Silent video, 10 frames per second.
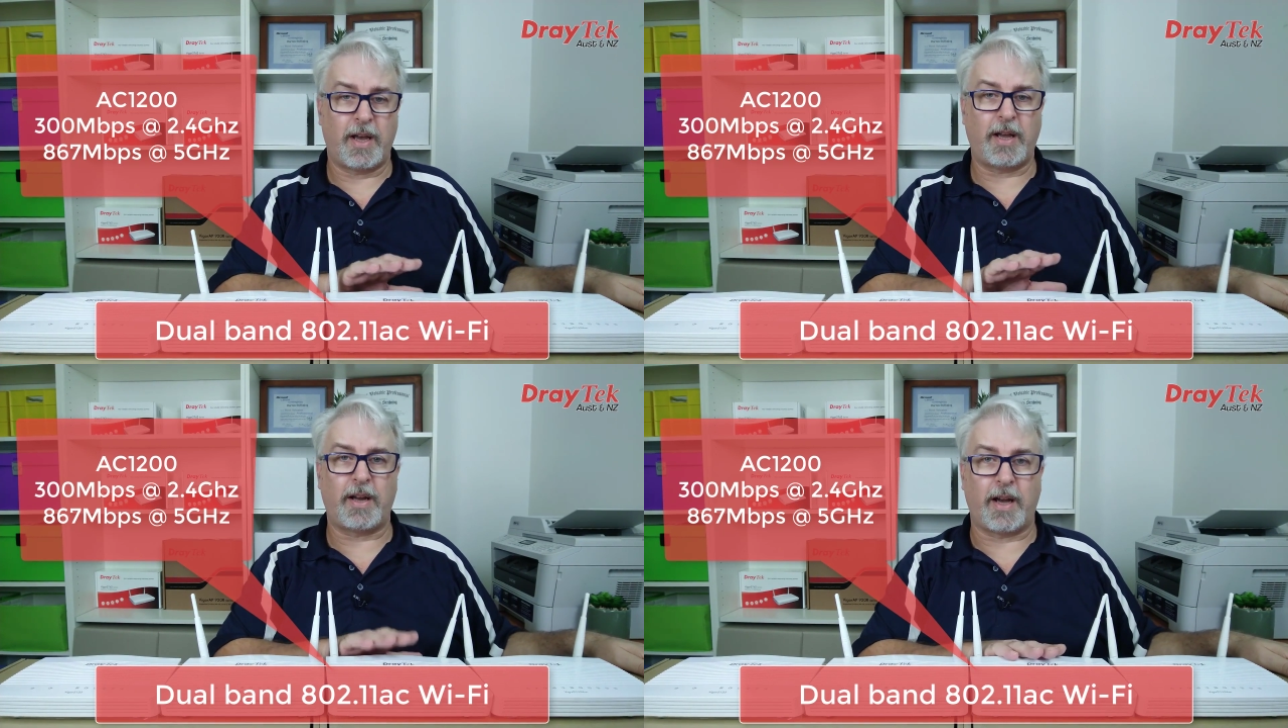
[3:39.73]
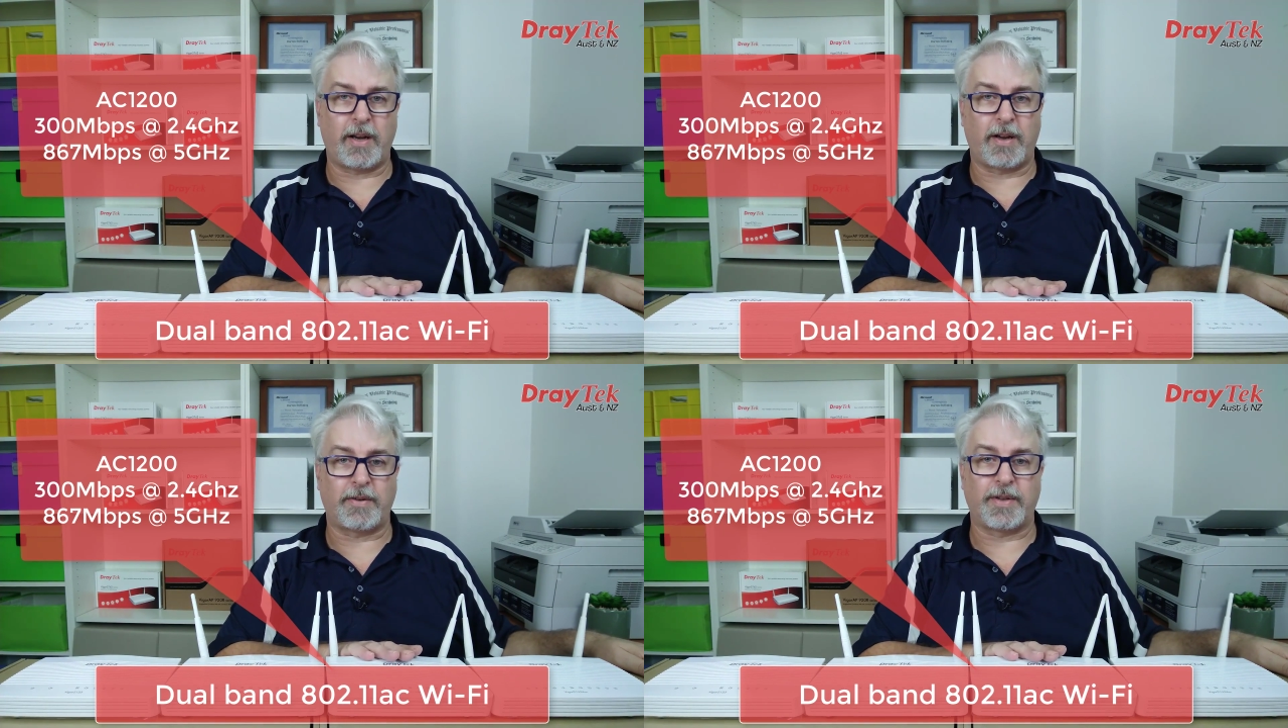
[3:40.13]
and
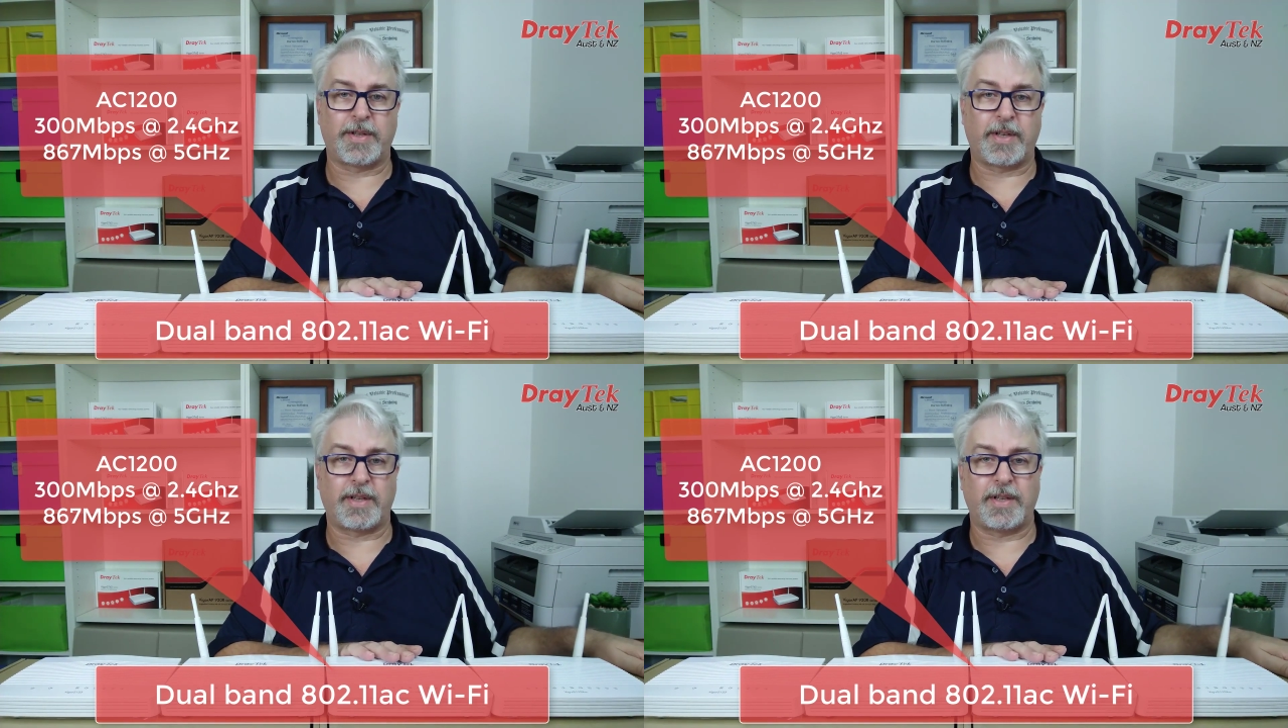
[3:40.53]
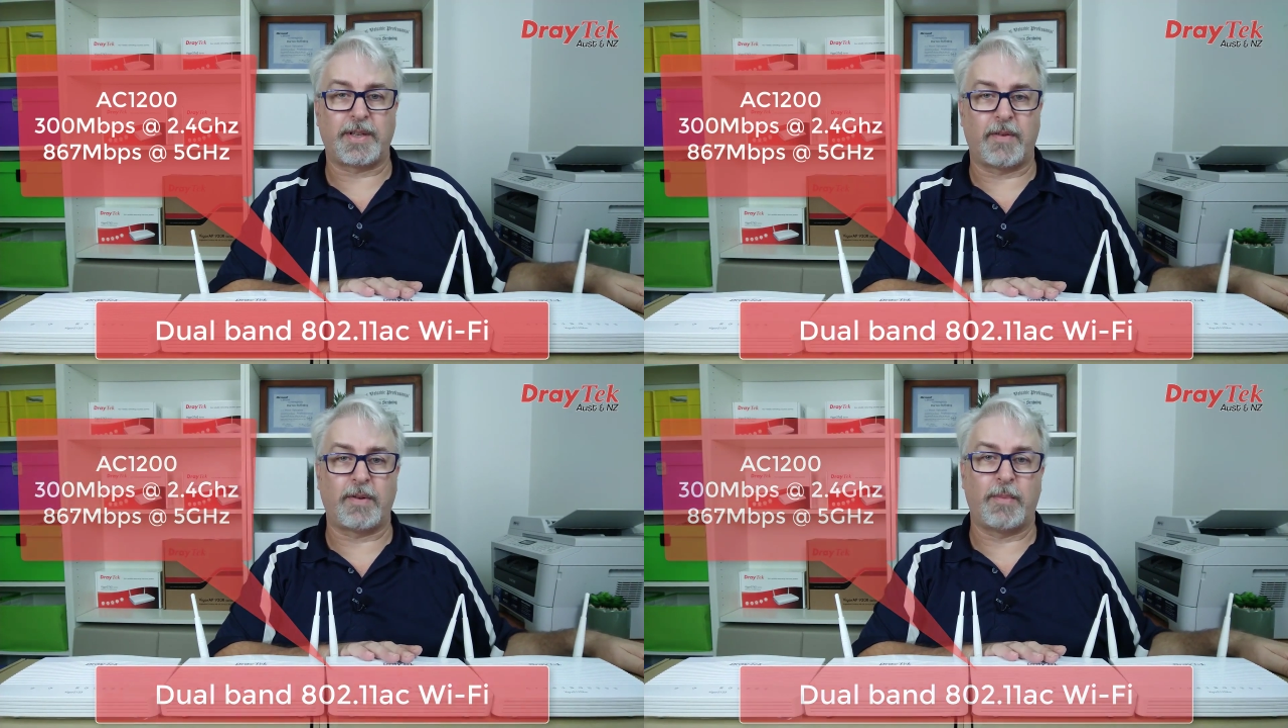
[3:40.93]

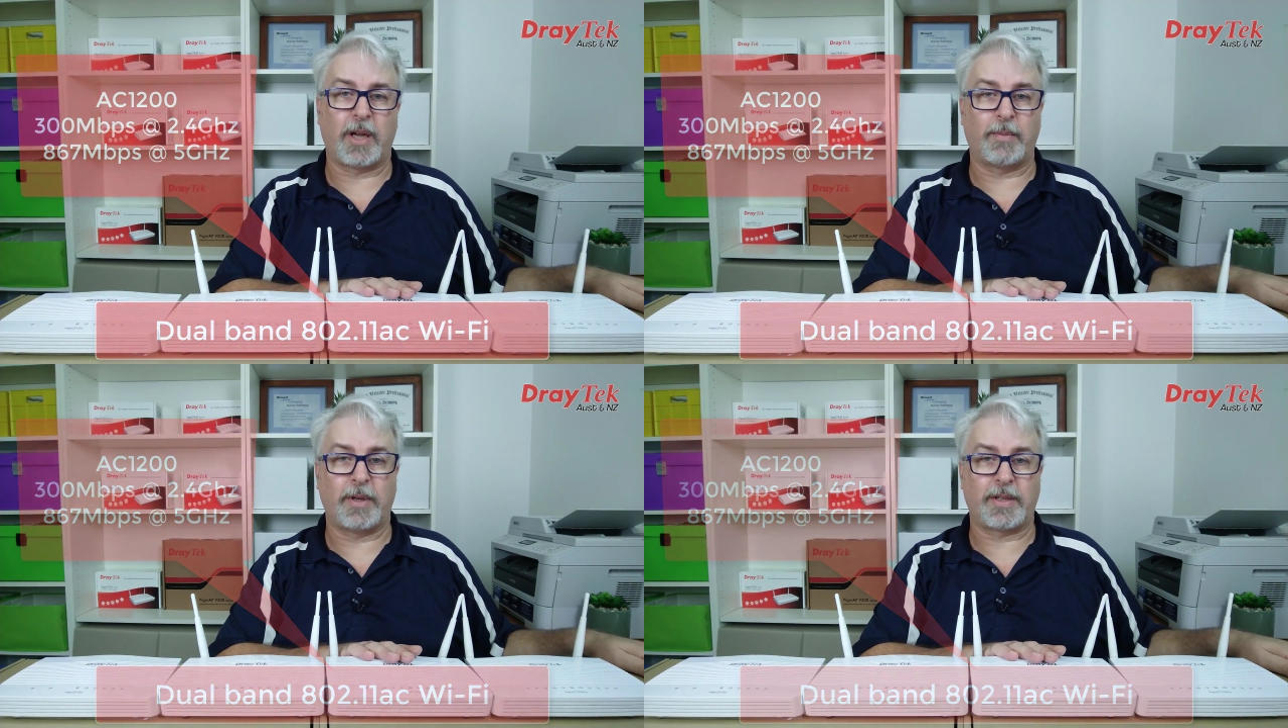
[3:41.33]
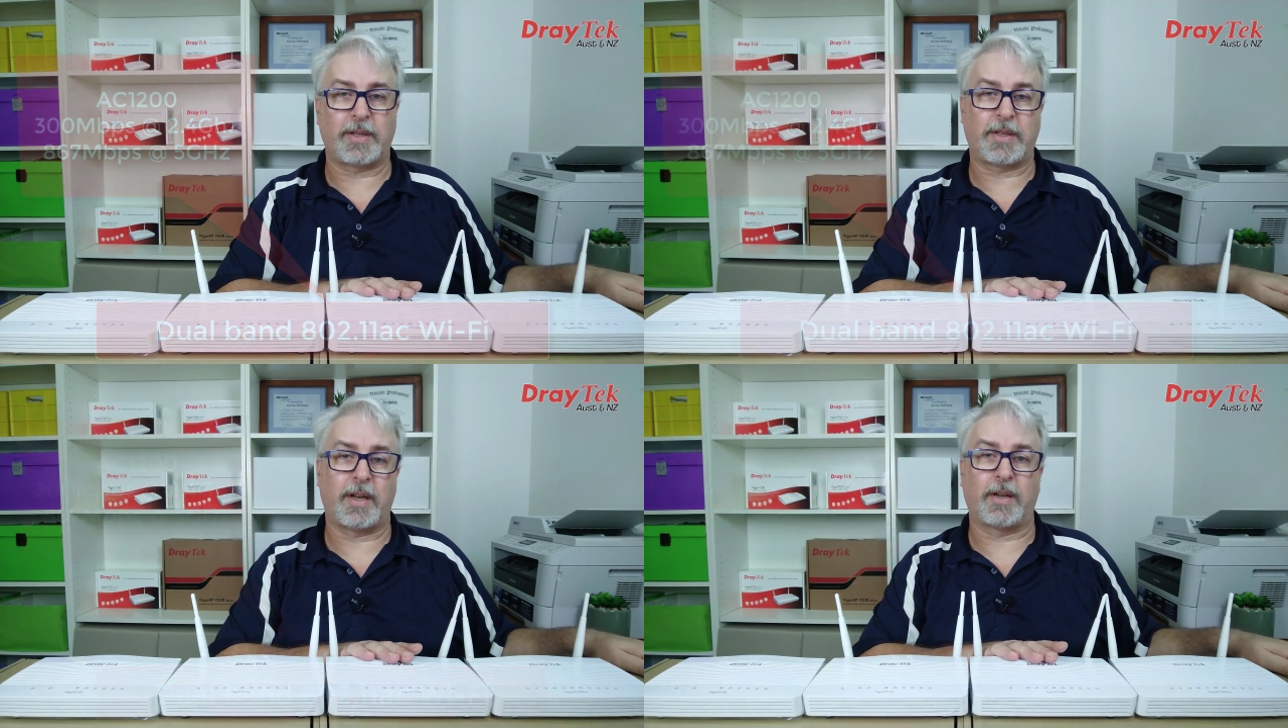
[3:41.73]
867
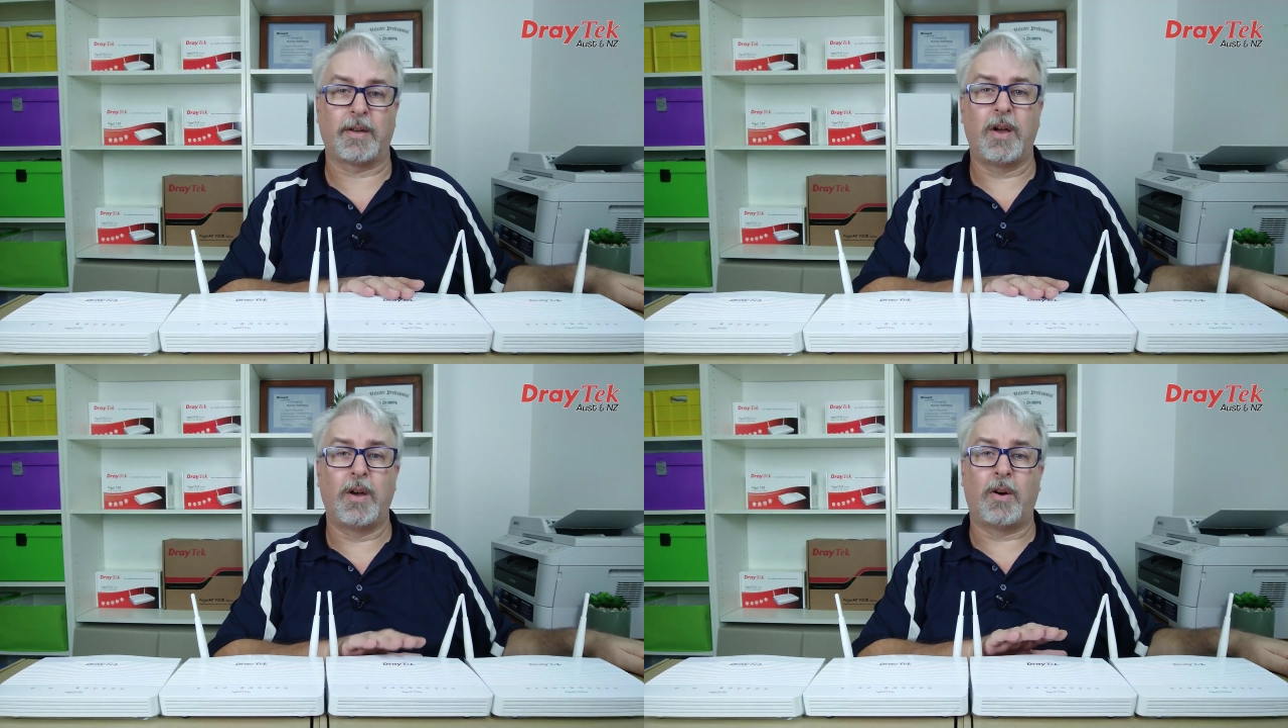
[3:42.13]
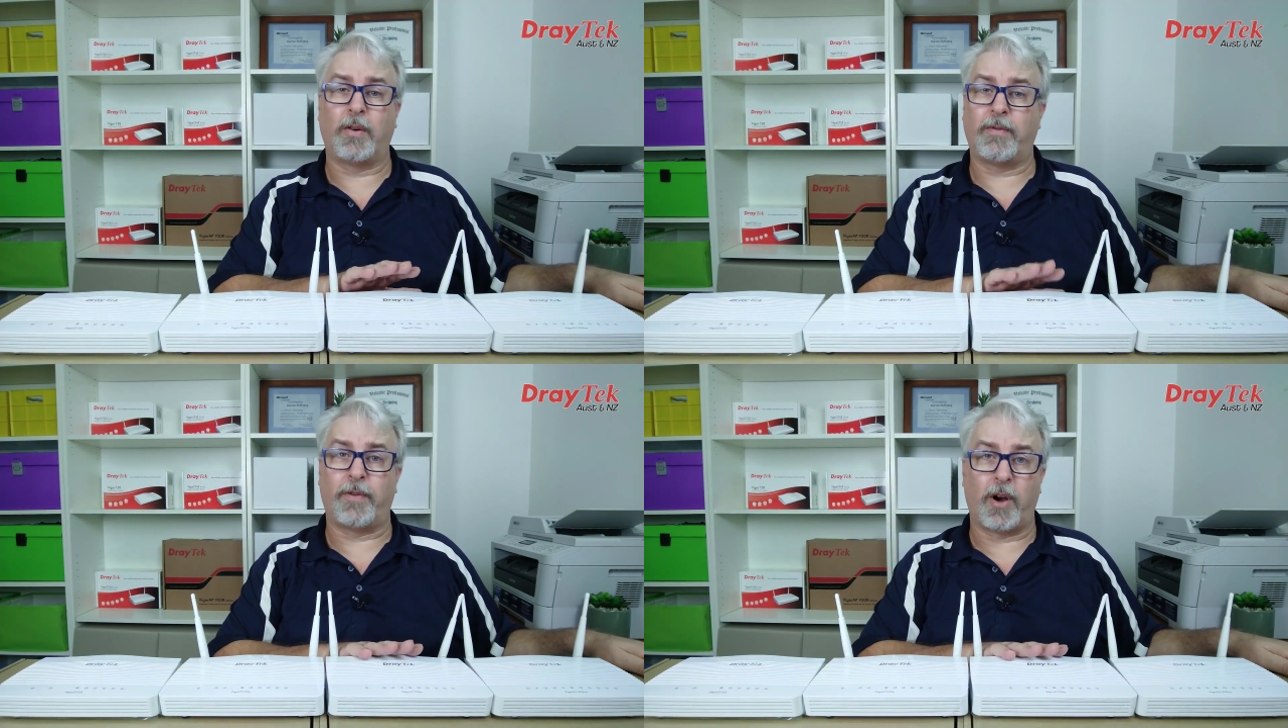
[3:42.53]
megabits a second
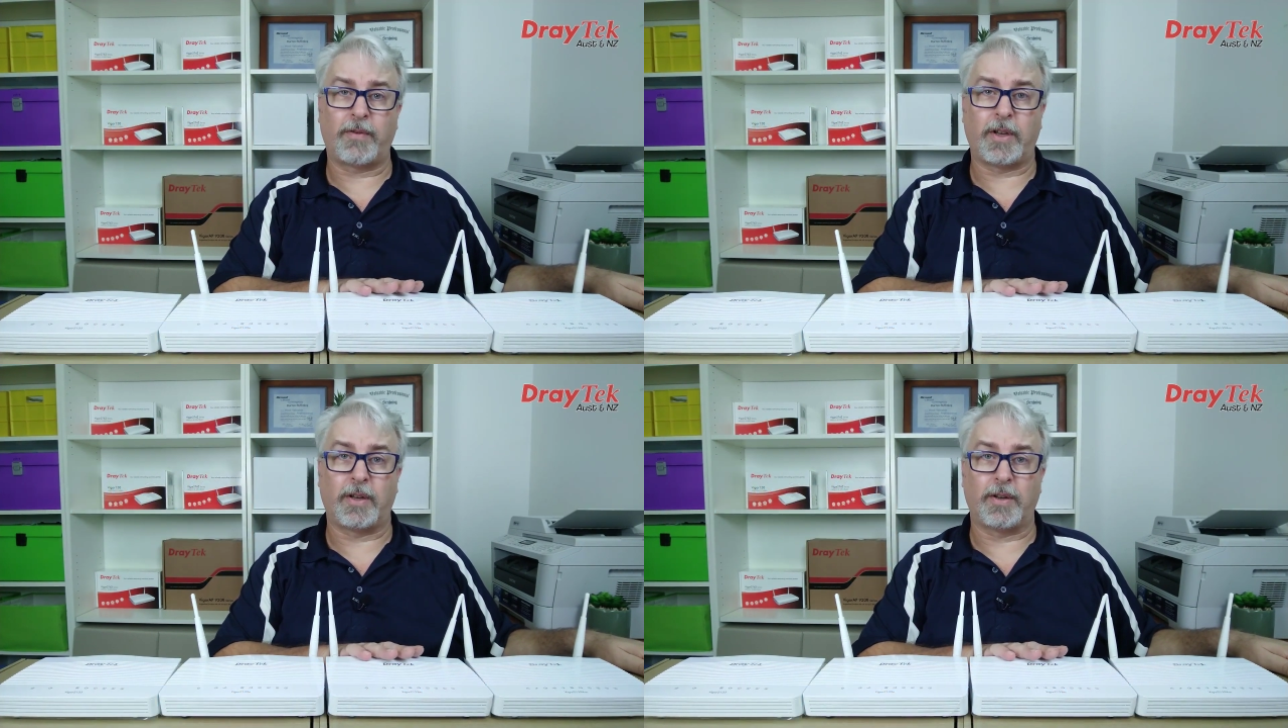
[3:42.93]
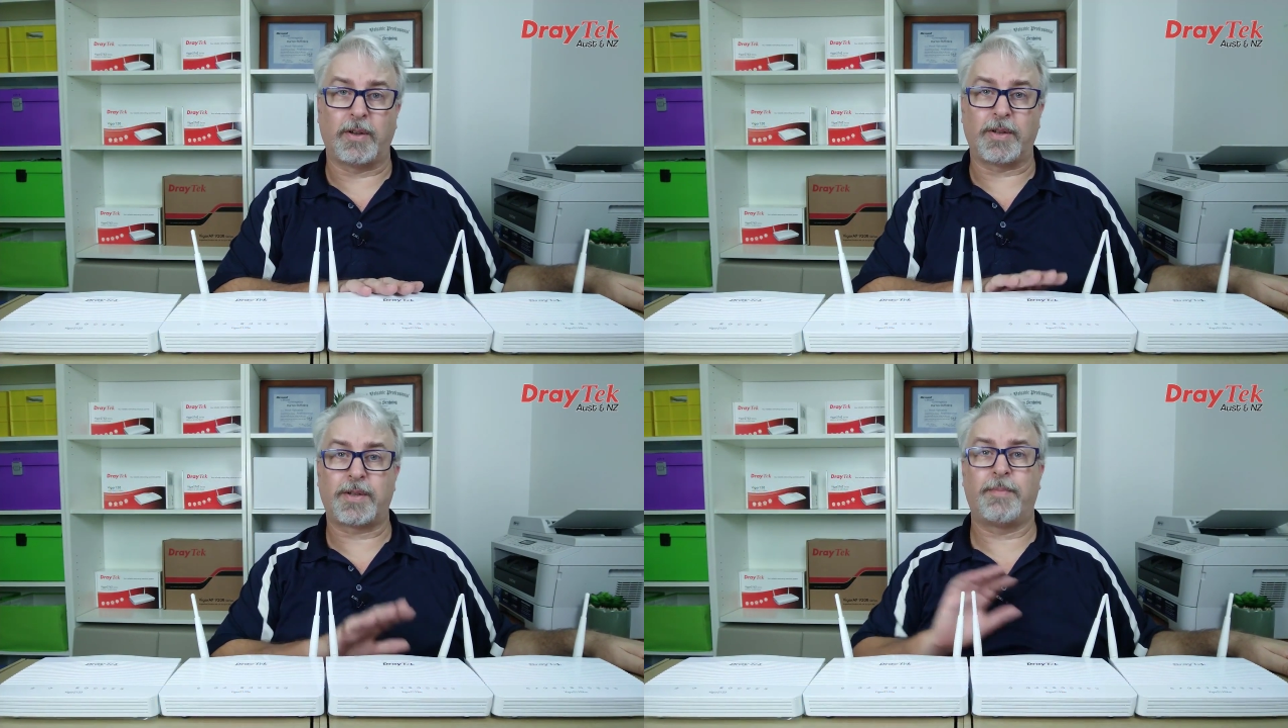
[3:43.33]
on 5
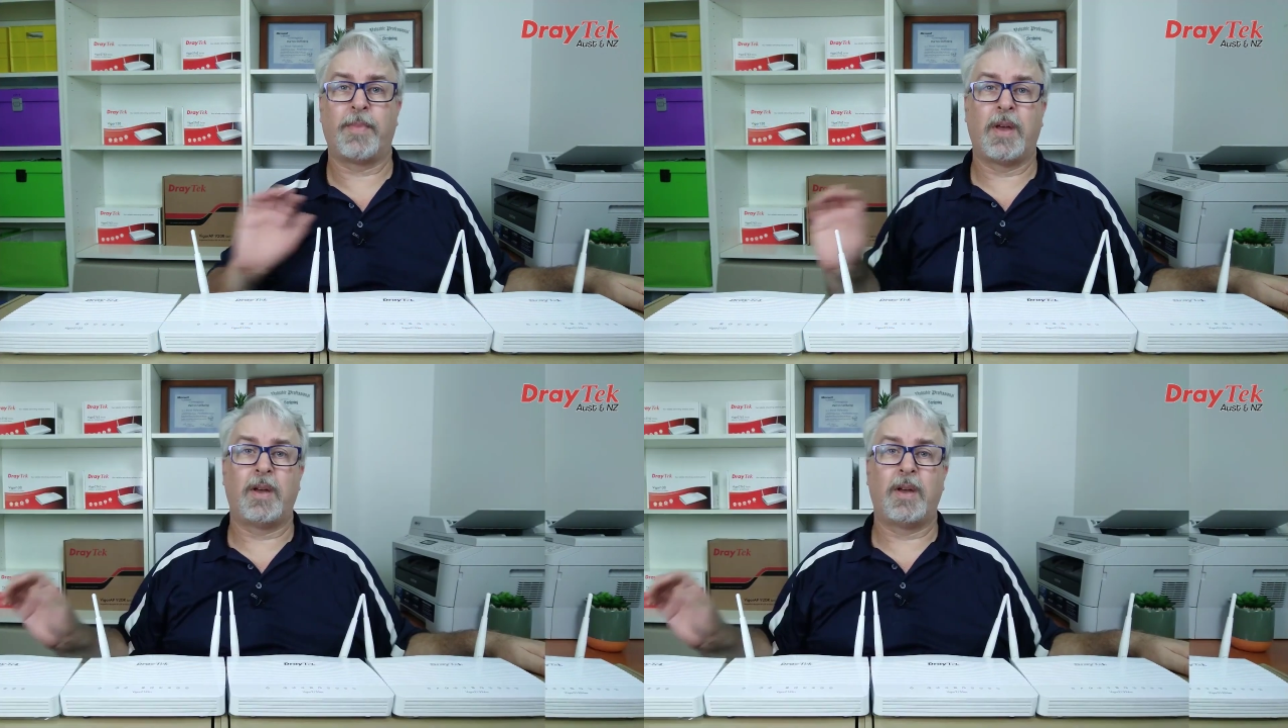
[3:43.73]
GHz.